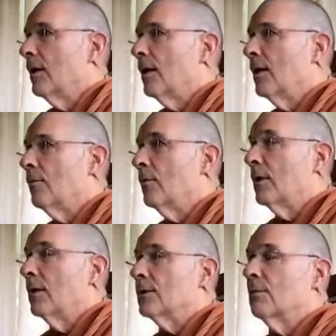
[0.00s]

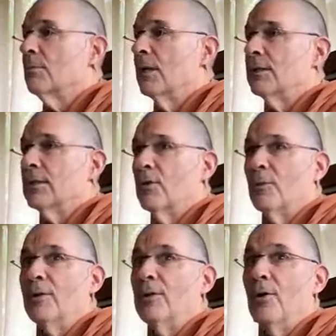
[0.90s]
Someone might say, what
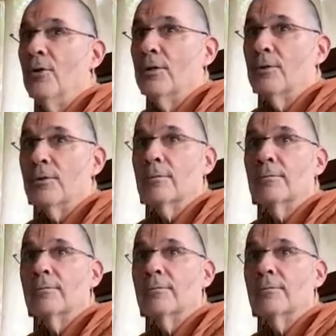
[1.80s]
about the yogis?